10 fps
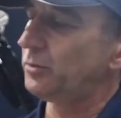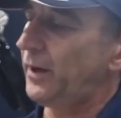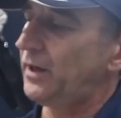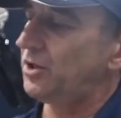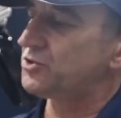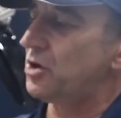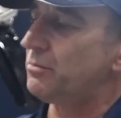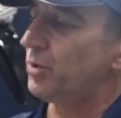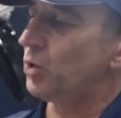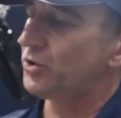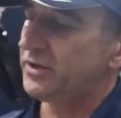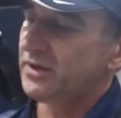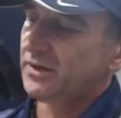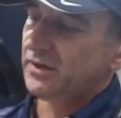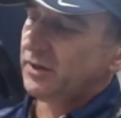gimbal is on
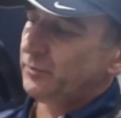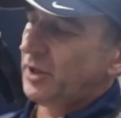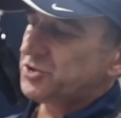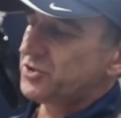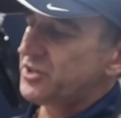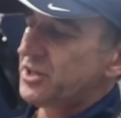the